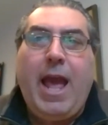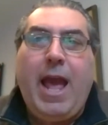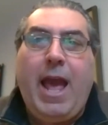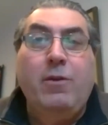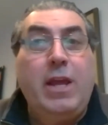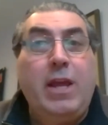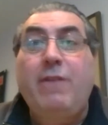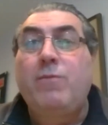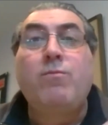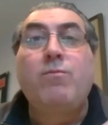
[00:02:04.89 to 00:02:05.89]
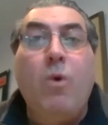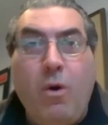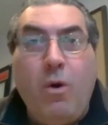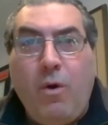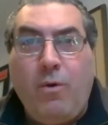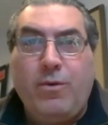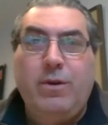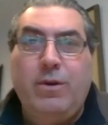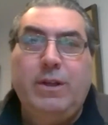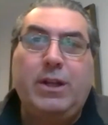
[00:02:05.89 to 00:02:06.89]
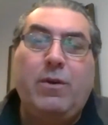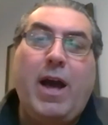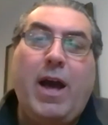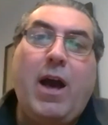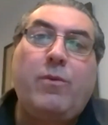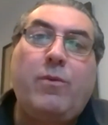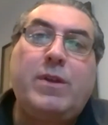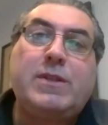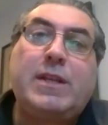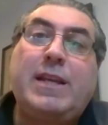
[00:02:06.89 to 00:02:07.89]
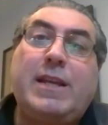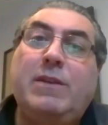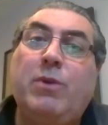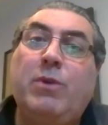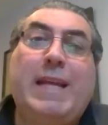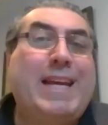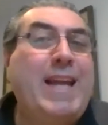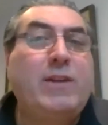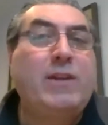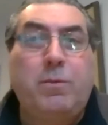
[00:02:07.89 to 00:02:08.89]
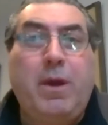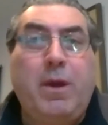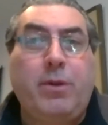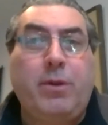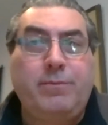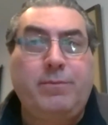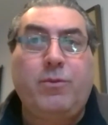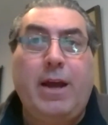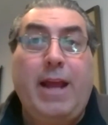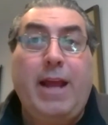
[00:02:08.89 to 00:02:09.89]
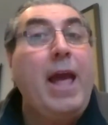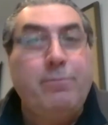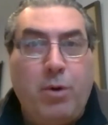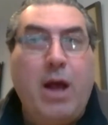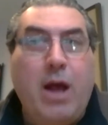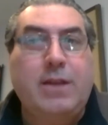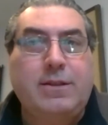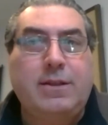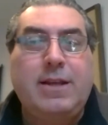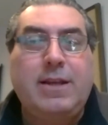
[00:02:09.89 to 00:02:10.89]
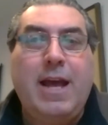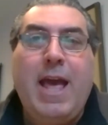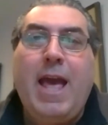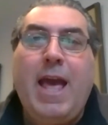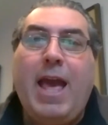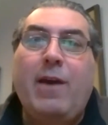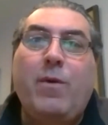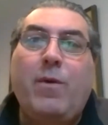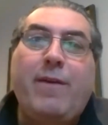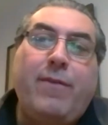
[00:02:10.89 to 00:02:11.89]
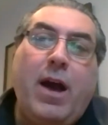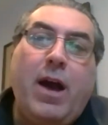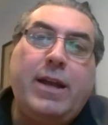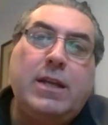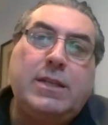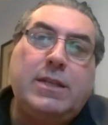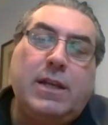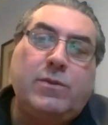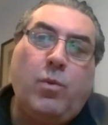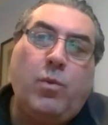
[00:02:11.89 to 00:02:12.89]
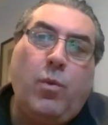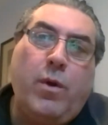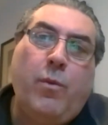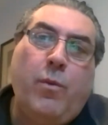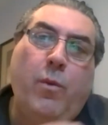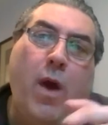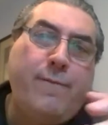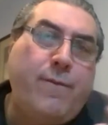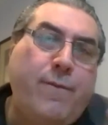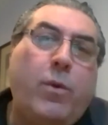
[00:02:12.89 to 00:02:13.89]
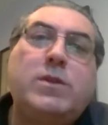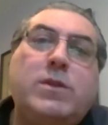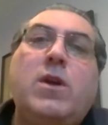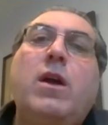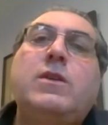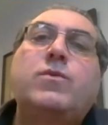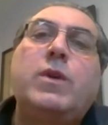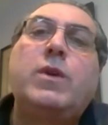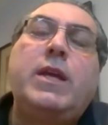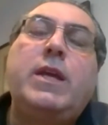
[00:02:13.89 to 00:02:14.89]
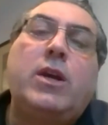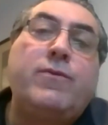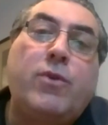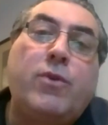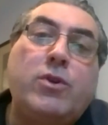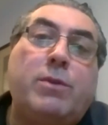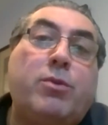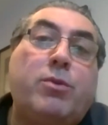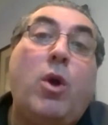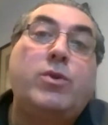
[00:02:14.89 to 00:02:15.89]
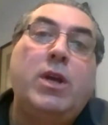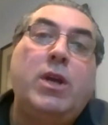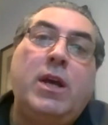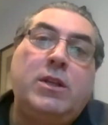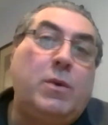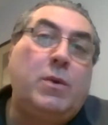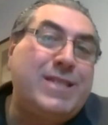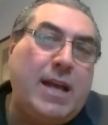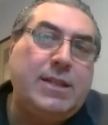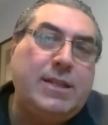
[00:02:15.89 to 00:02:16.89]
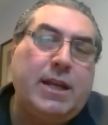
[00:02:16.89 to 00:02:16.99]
And even moreover, how this really connects with people, right, and processes. And what I find is what I focused on is really a converged approach to assessing.